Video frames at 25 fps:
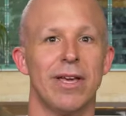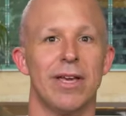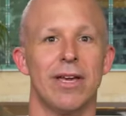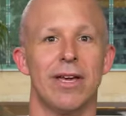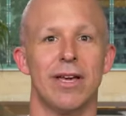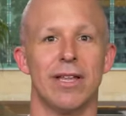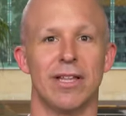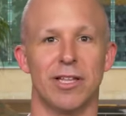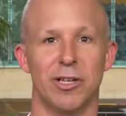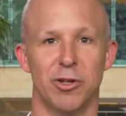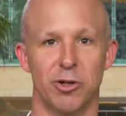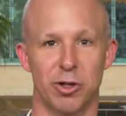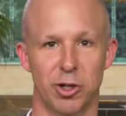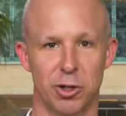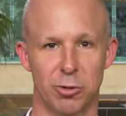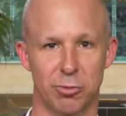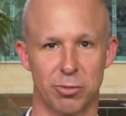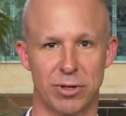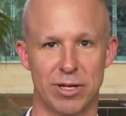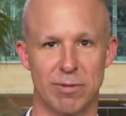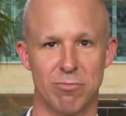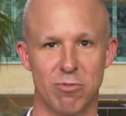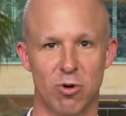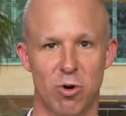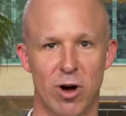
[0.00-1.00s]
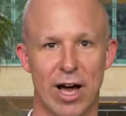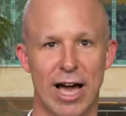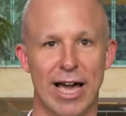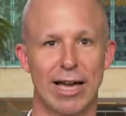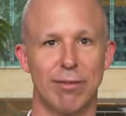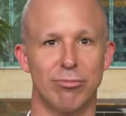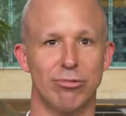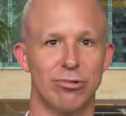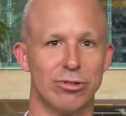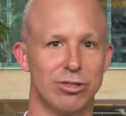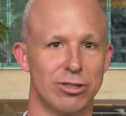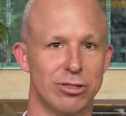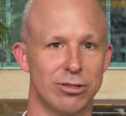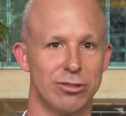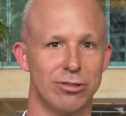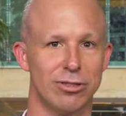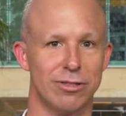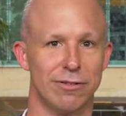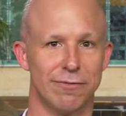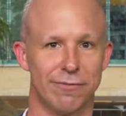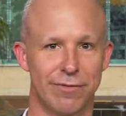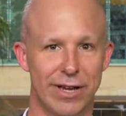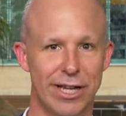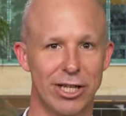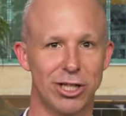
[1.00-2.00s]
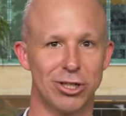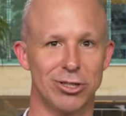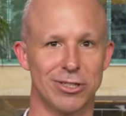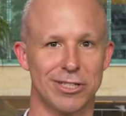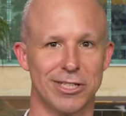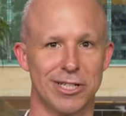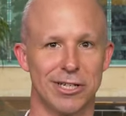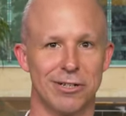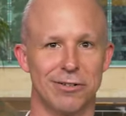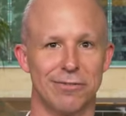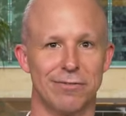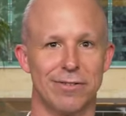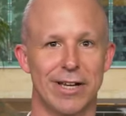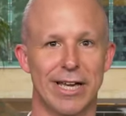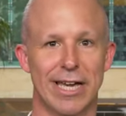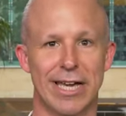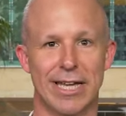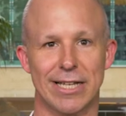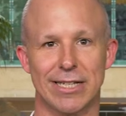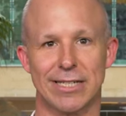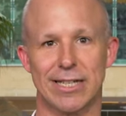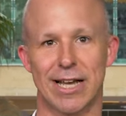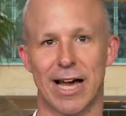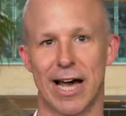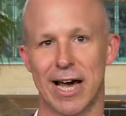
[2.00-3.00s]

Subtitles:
is that you'll be more able to defend yourself against